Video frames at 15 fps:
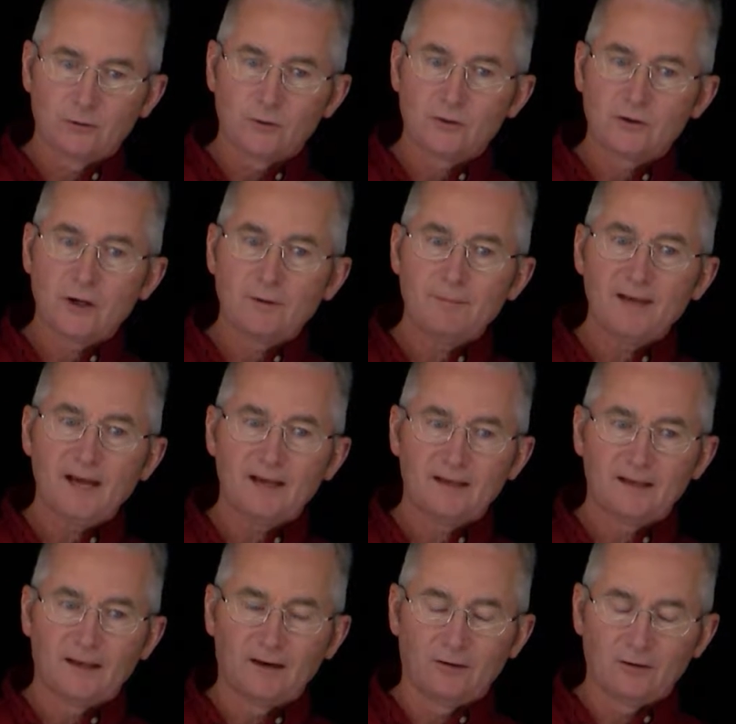So it's going to be
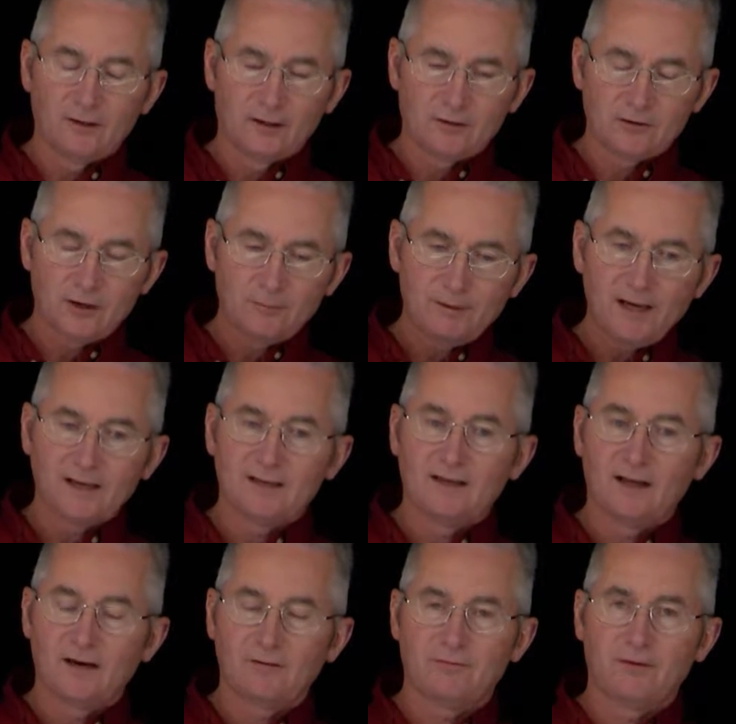
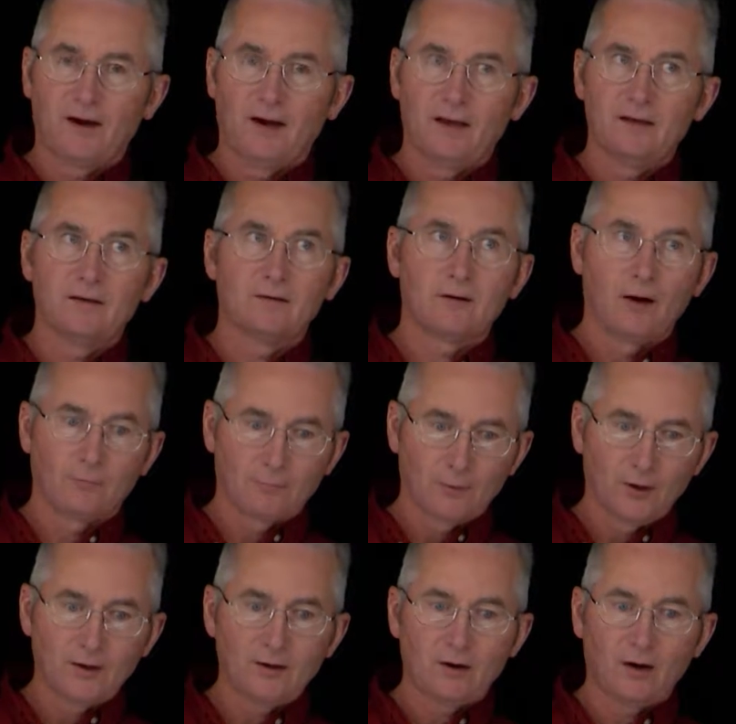identified, a
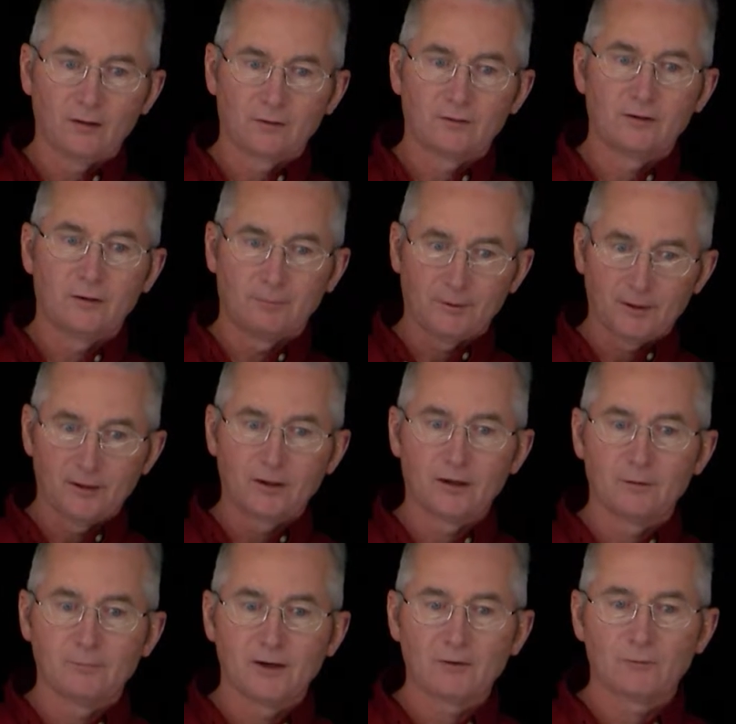bright color, typically going
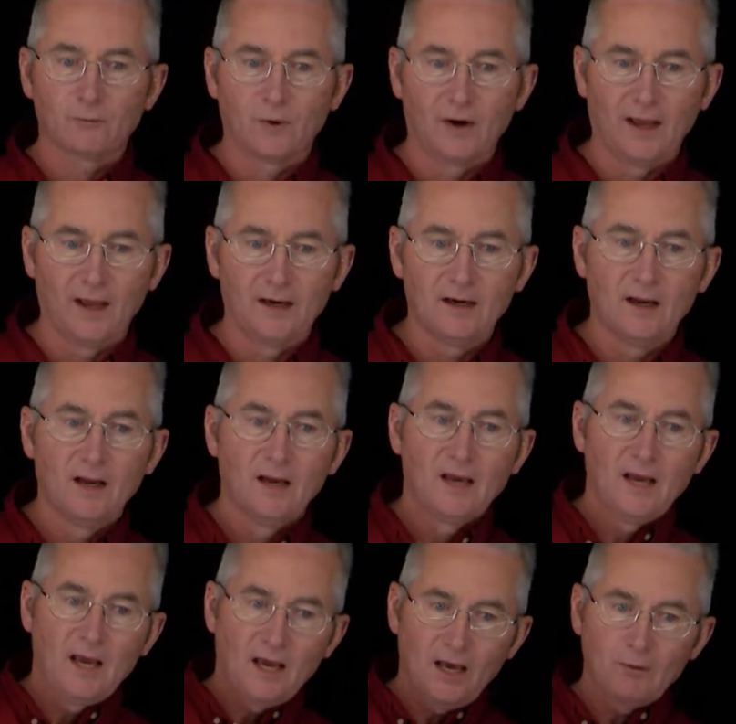to be a red,
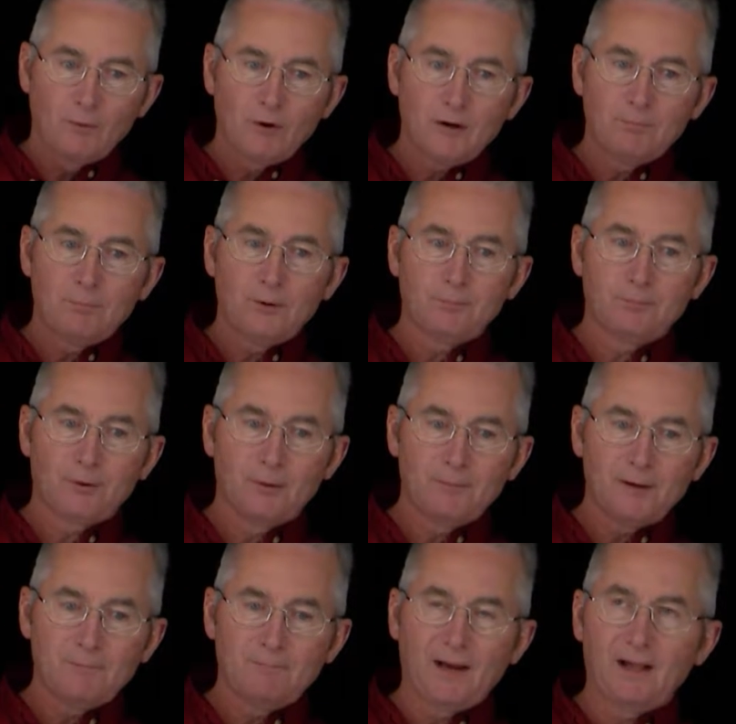and we're going to put
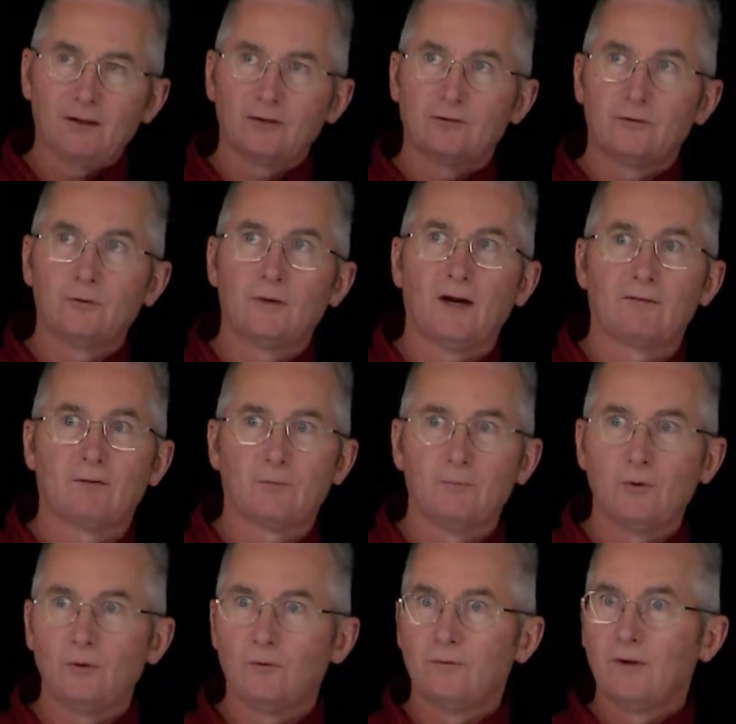permanent ballast, do not
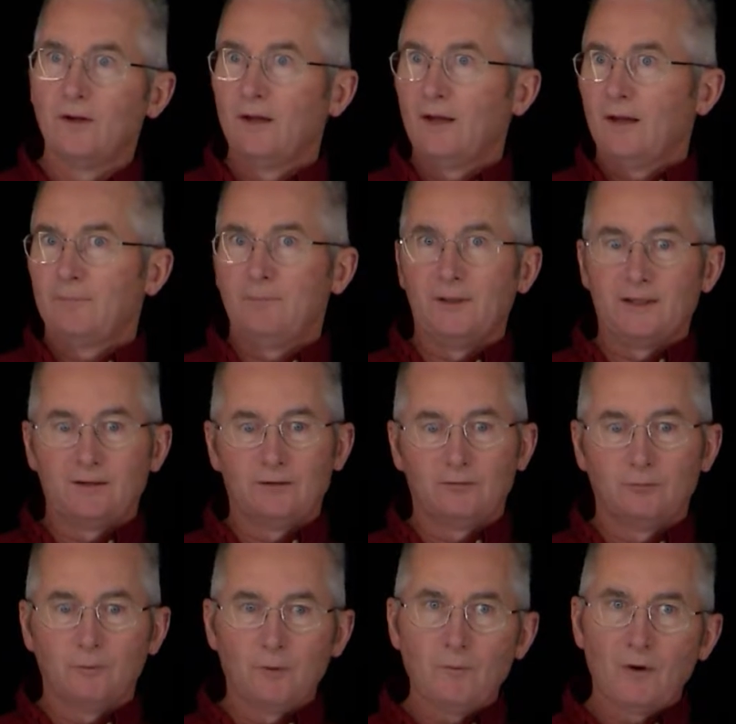remove,
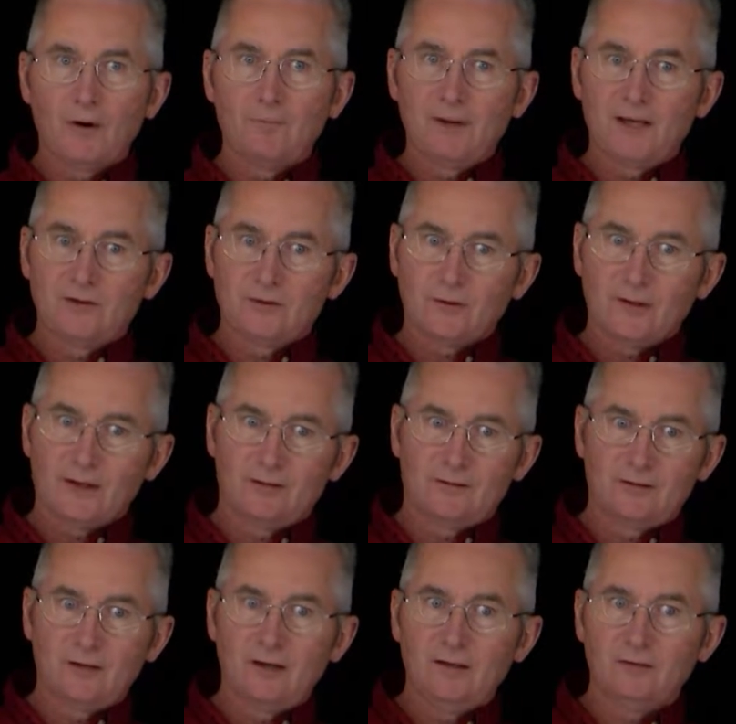because we want to make sure that
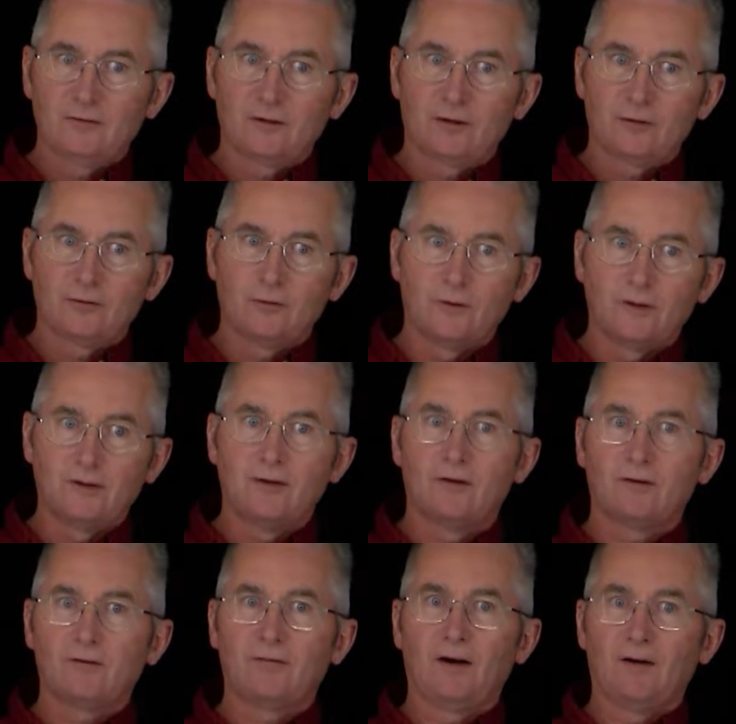stays there so that the
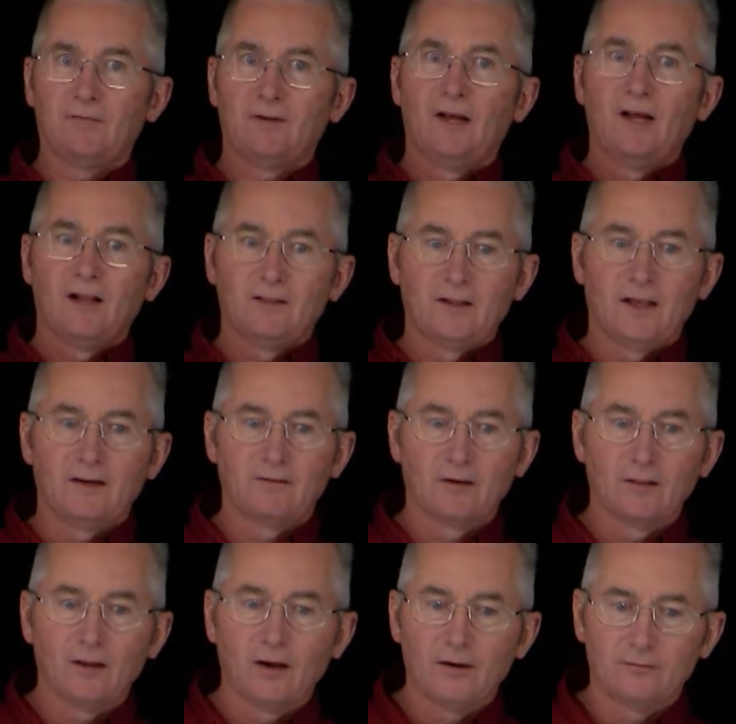aircraft later
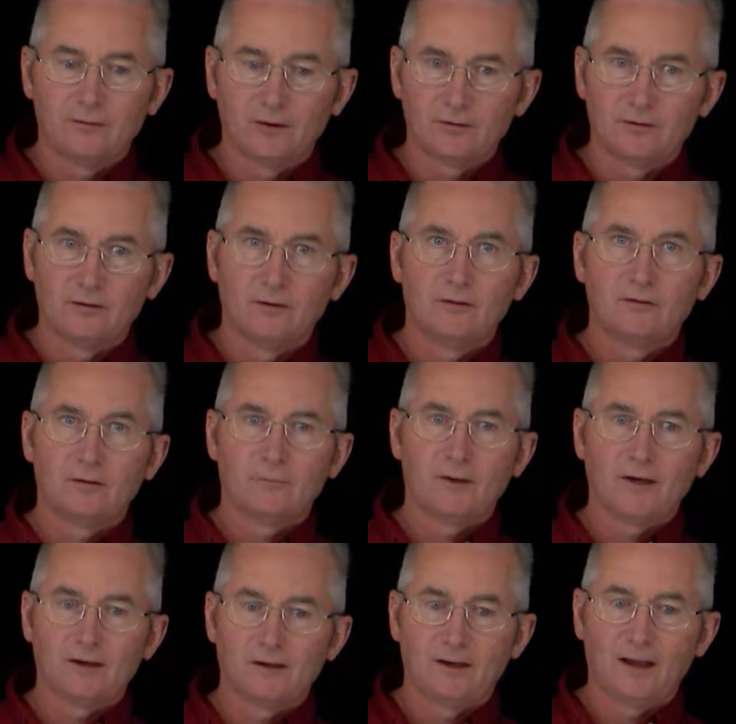in life somebody
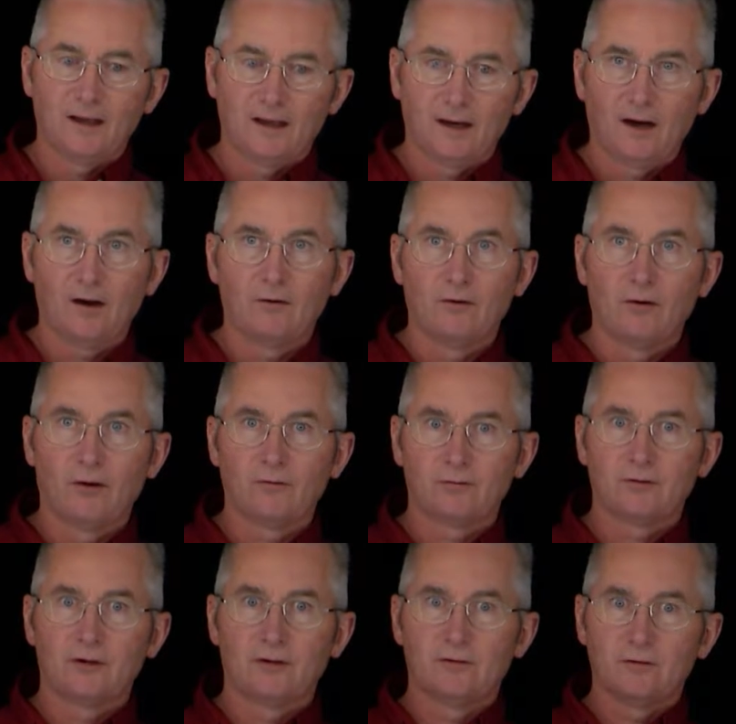doesn't take it out and all of a
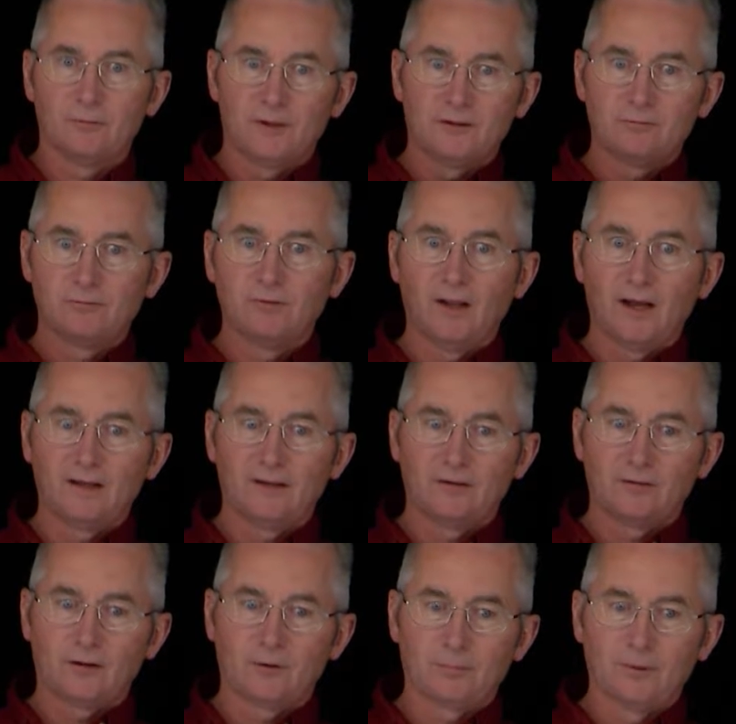sudden somebody's flying
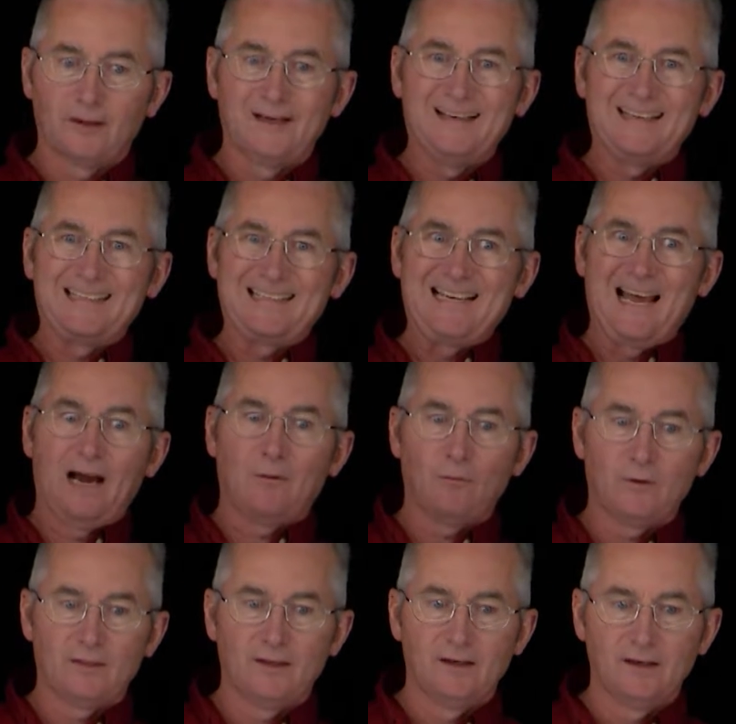this airplane and it's not
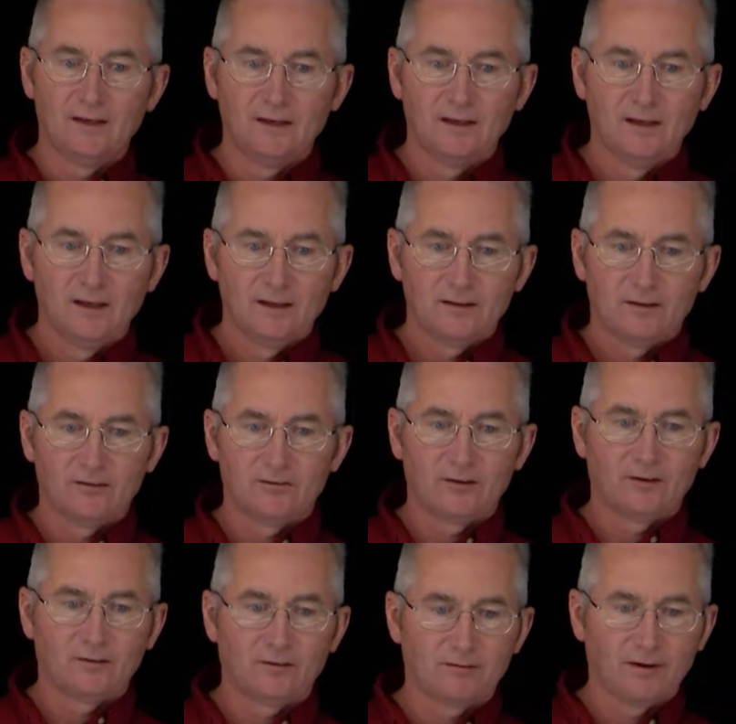within the
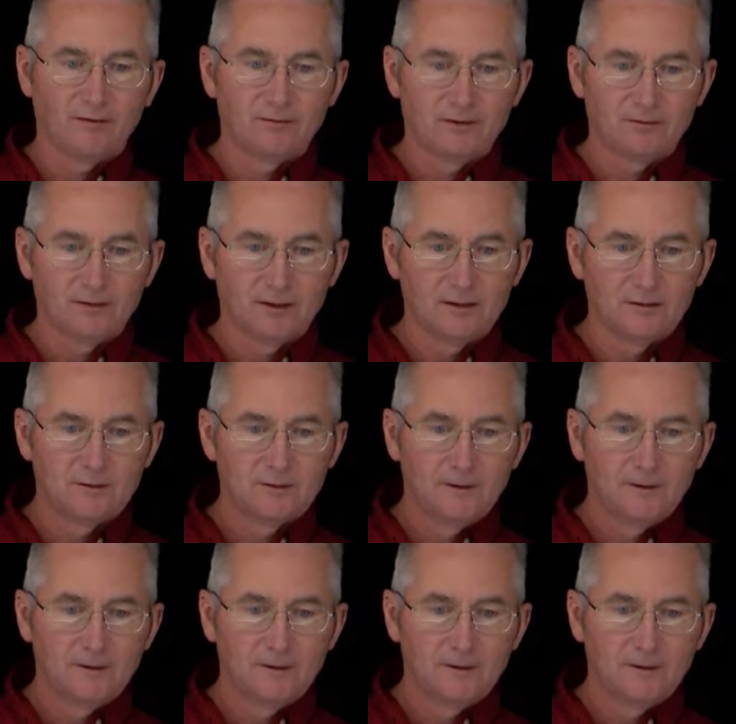center of gravity range.